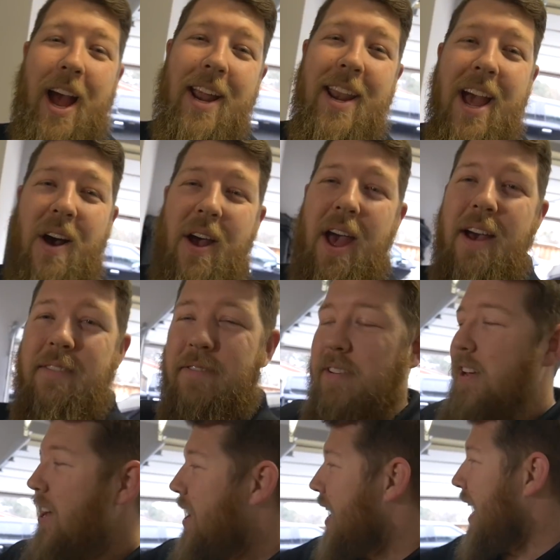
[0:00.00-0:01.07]
I now have
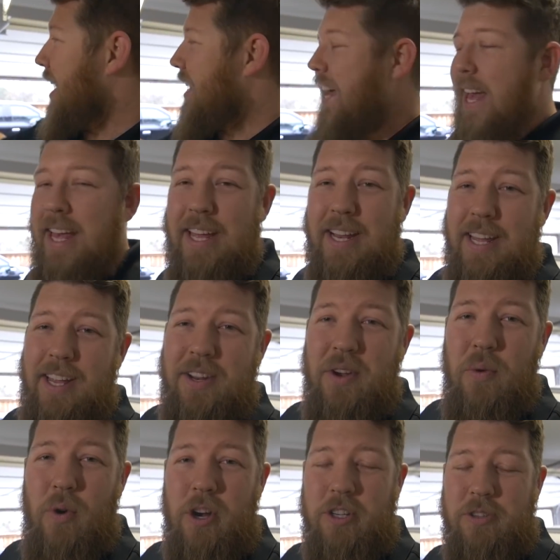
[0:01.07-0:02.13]
a K&N
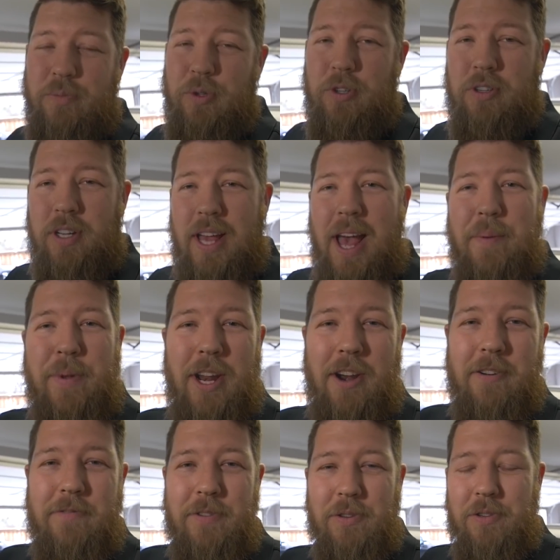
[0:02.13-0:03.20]
washable cabin
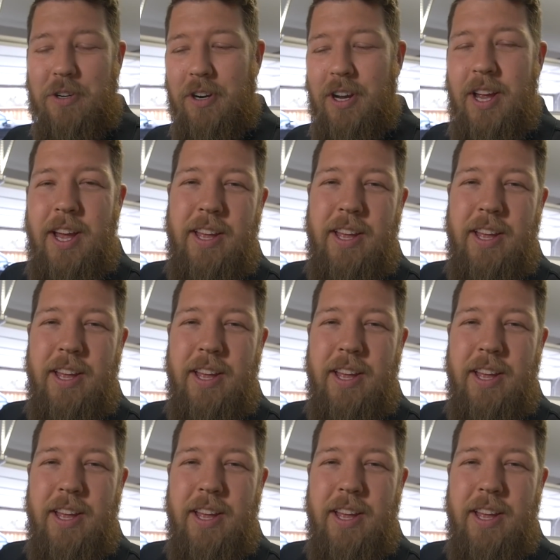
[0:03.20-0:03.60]
air filter.